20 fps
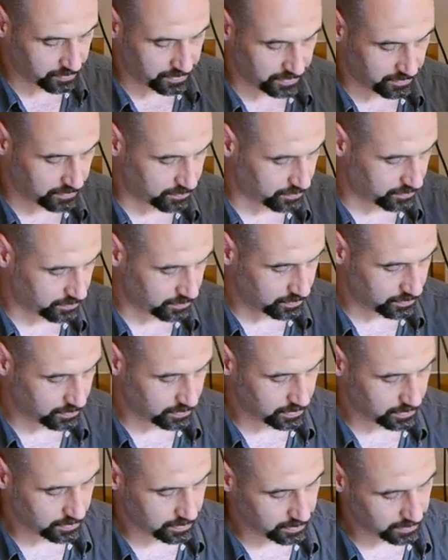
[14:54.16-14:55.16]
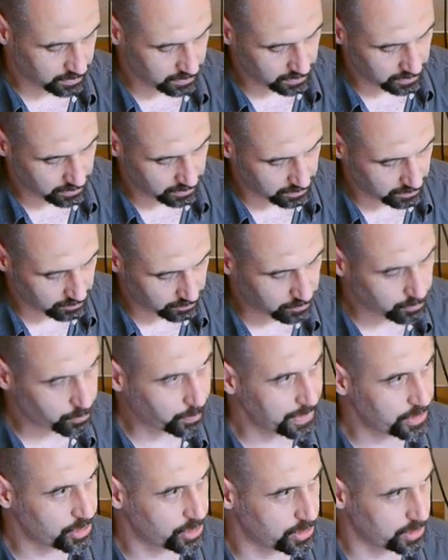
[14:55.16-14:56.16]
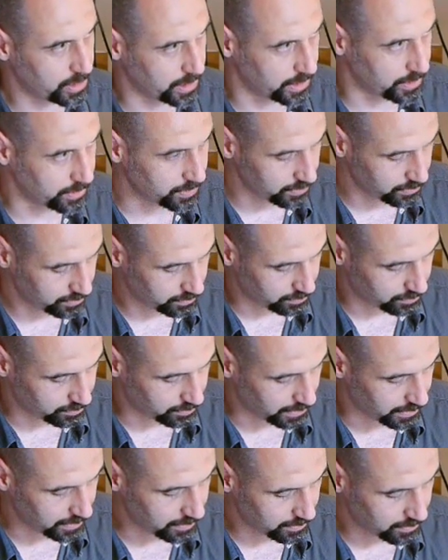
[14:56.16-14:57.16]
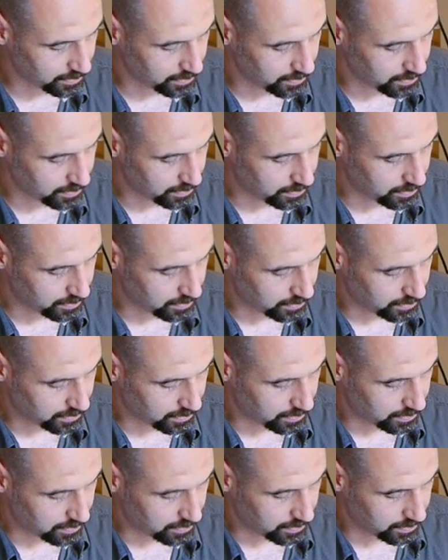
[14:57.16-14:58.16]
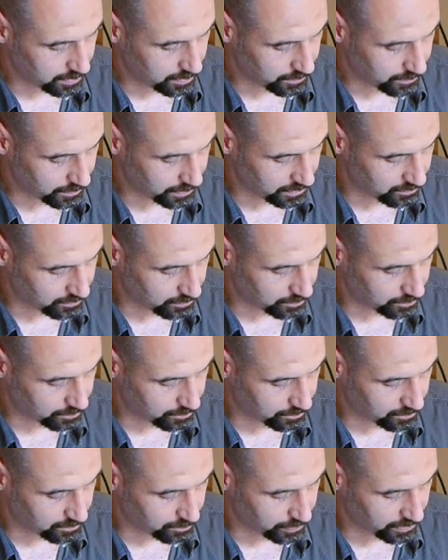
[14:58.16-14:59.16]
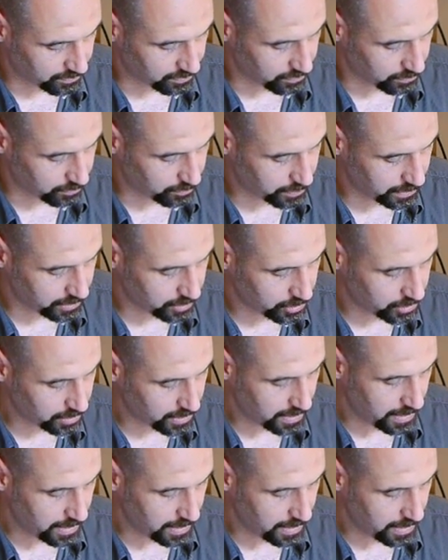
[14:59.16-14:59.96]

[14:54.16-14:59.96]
this switch here, right? Let's press on the switch.